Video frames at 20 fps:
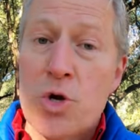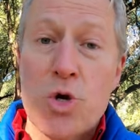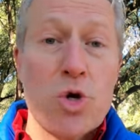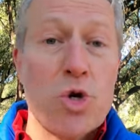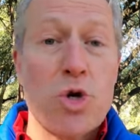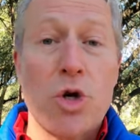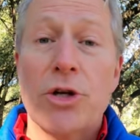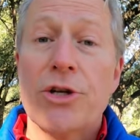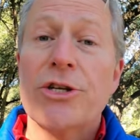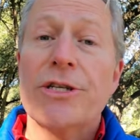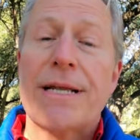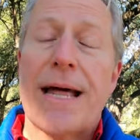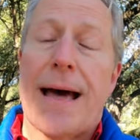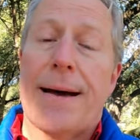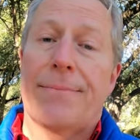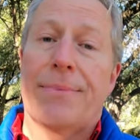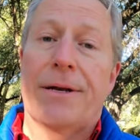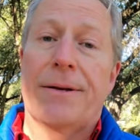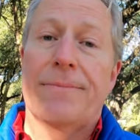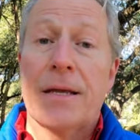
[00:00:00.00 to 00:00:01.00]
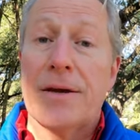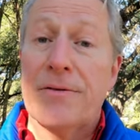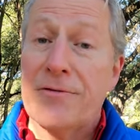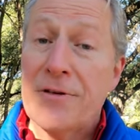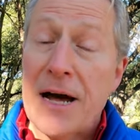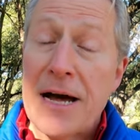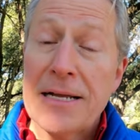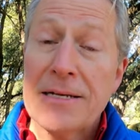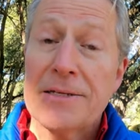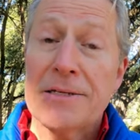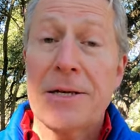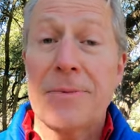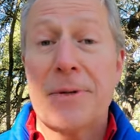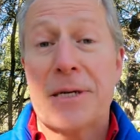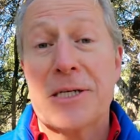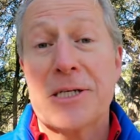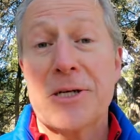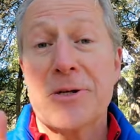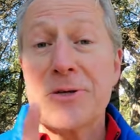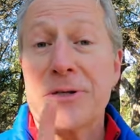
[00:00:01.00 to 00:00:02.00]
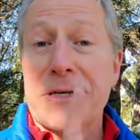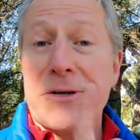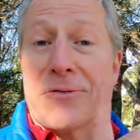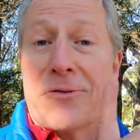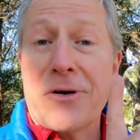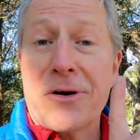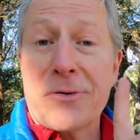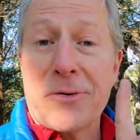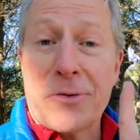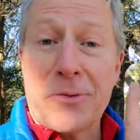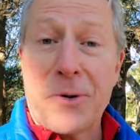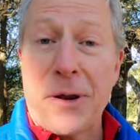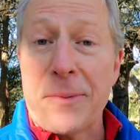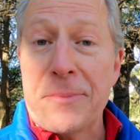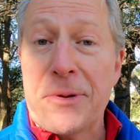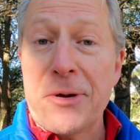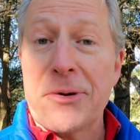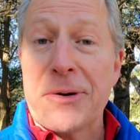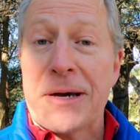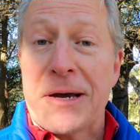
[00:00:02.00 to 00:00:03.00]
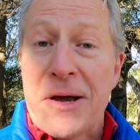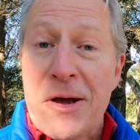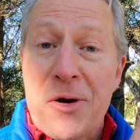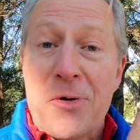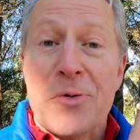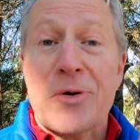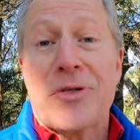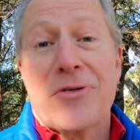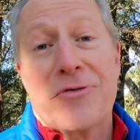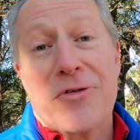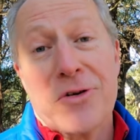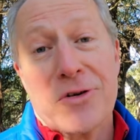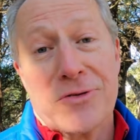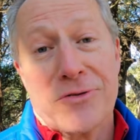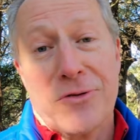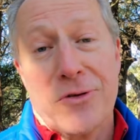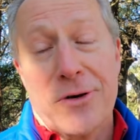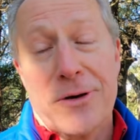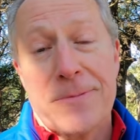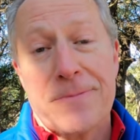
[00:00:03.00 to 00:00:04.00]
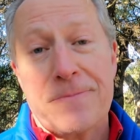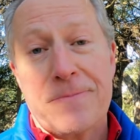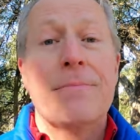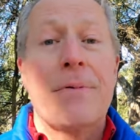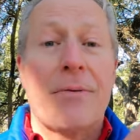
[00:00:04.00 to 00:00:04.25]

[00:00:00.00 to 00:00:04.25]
should just happen. If not, something's seriously wrong with what I'm doing with the first 4.